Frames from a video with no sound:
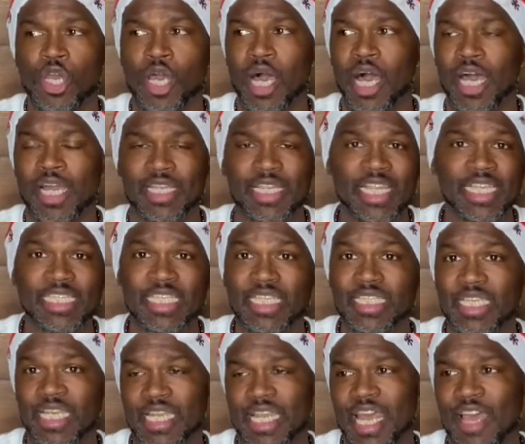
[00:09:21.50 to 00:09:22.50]
nieces and
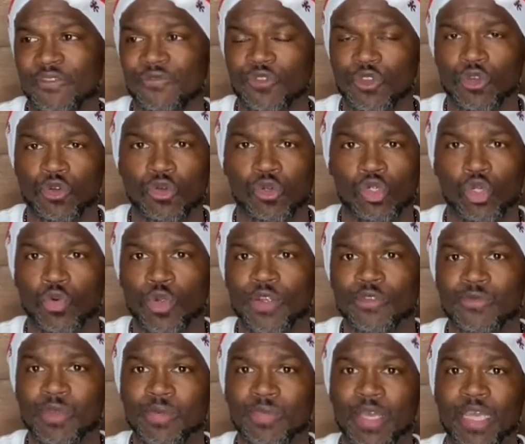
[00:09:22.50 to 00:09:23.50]
nephews or wherever it may
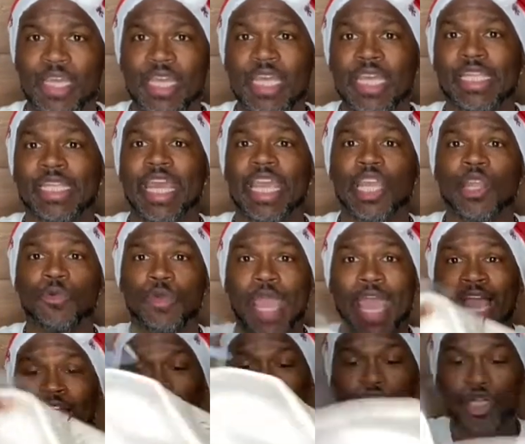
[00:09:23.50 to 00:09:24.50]
be, they can
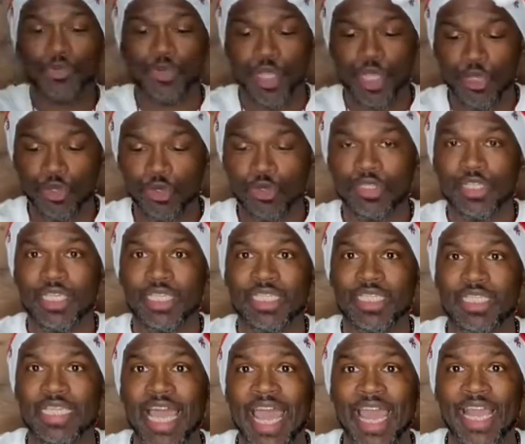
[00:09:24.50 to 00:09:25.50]
actually reuse this
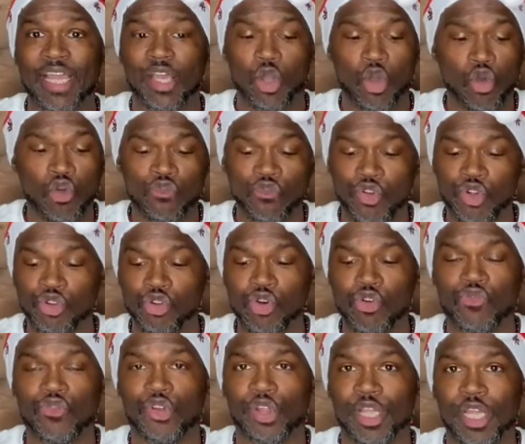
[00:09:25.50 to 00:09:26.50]
sack over and over
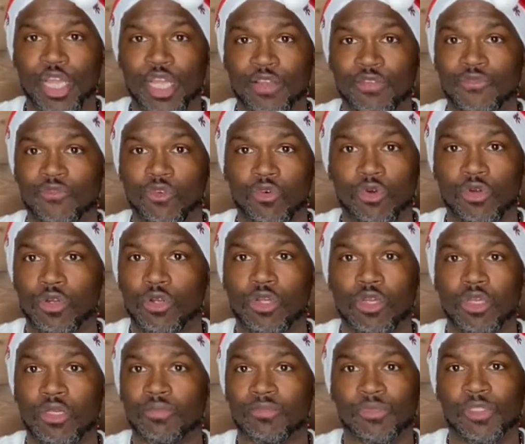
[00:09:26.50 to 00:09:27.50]
again for
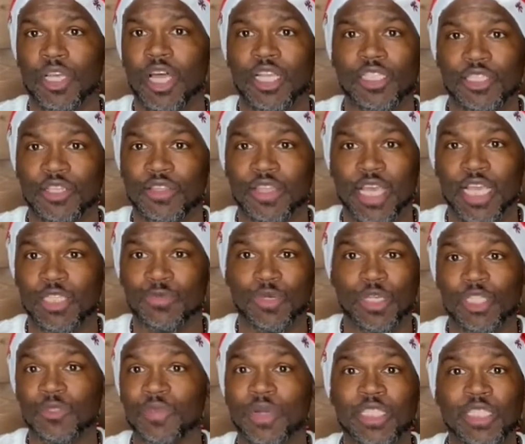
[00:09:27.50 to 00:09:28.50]
tons of things, but
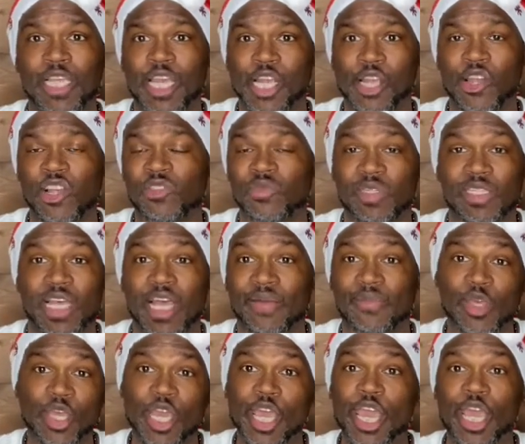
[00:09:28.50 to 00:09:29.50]
especially at Christmas time,
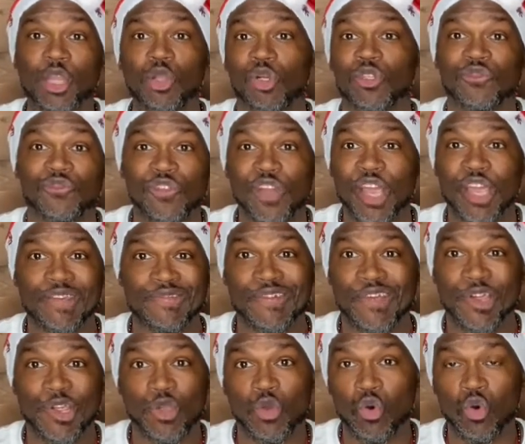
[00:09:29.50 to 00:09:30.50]
it looks very, very
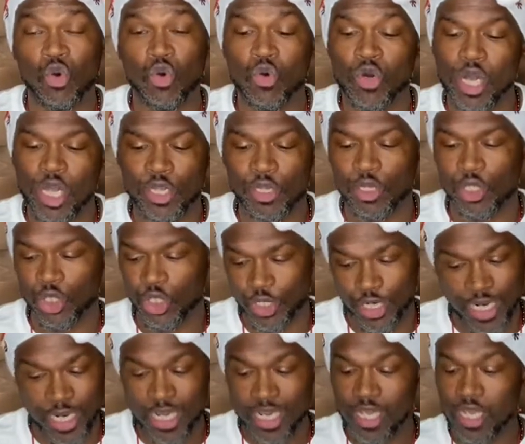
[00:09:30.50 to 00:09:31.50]
cool under the tree.
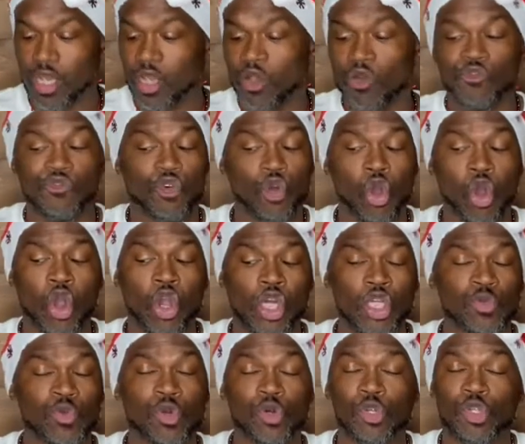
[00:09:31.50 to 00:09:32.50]
For ours, we're
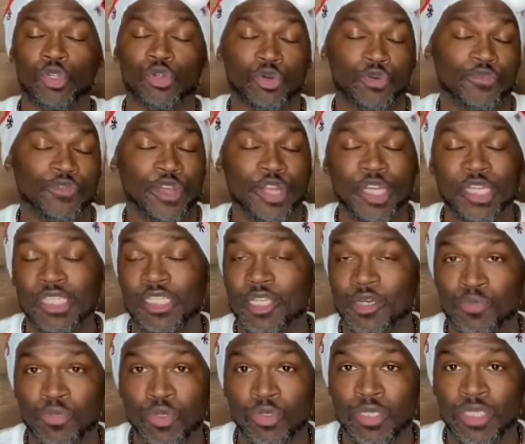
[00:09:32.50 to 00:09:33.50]
going to do a very simple
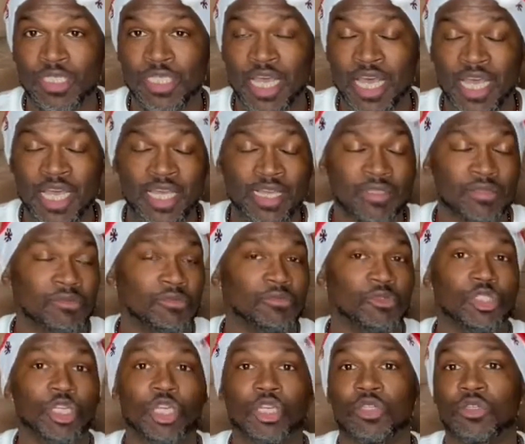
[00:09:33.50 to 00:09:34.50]
design,
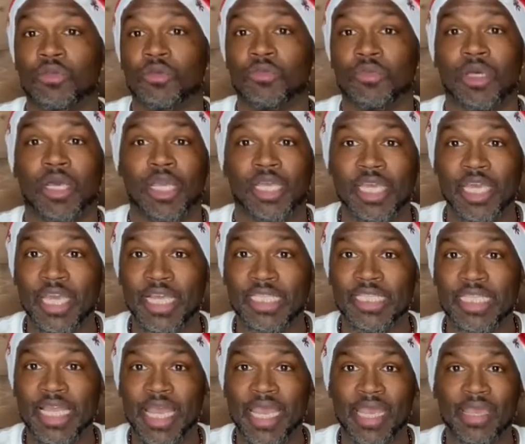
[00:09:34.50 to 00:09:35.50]
just a kid's
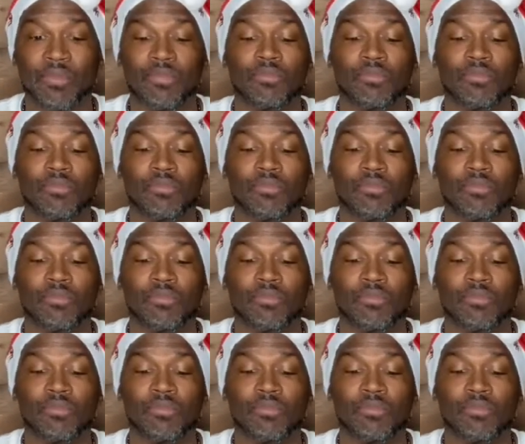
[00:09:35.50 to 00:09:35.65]
name